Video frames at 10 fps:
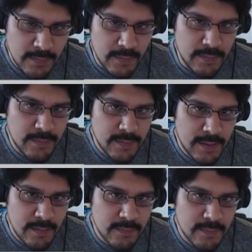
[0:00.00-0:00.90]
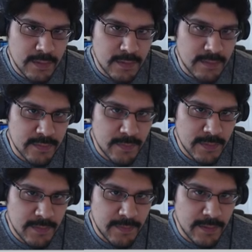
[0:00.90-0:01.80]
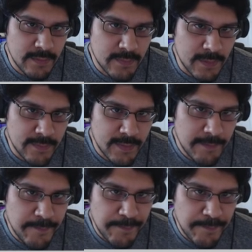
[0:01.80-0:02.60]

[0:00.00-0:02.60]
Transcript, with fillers: And to do that, I'll just click on the shell button up here under modify.